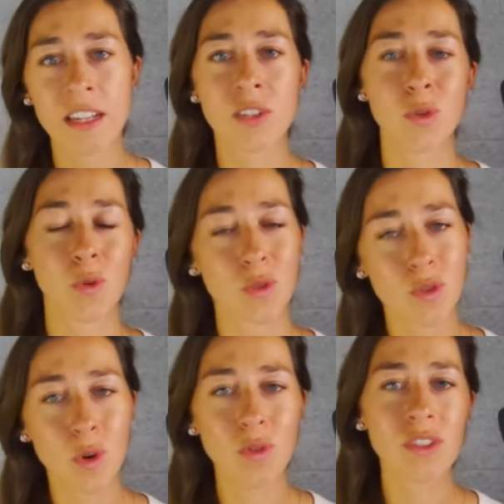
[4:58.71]
so
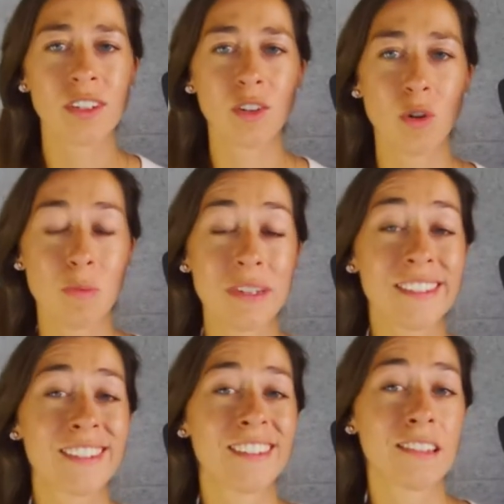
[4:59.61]
don't
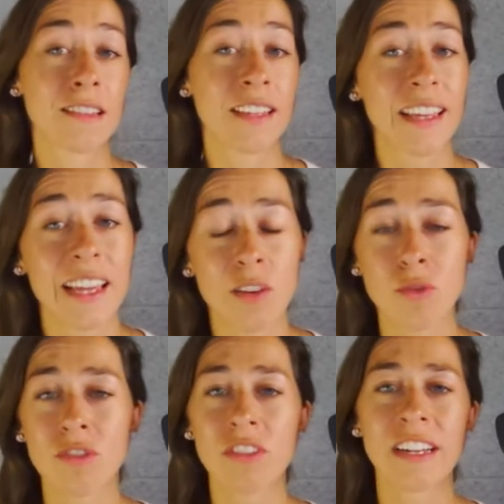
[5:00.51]
commit the
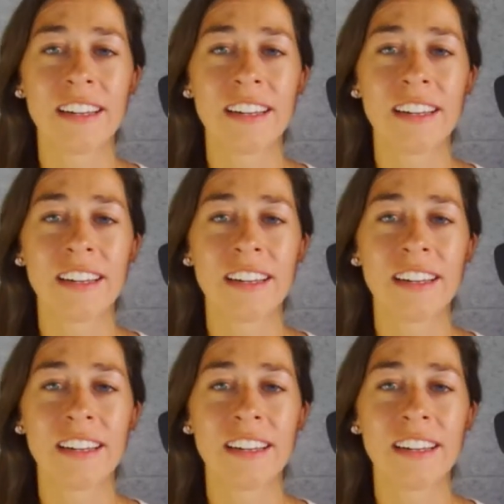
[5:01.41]
error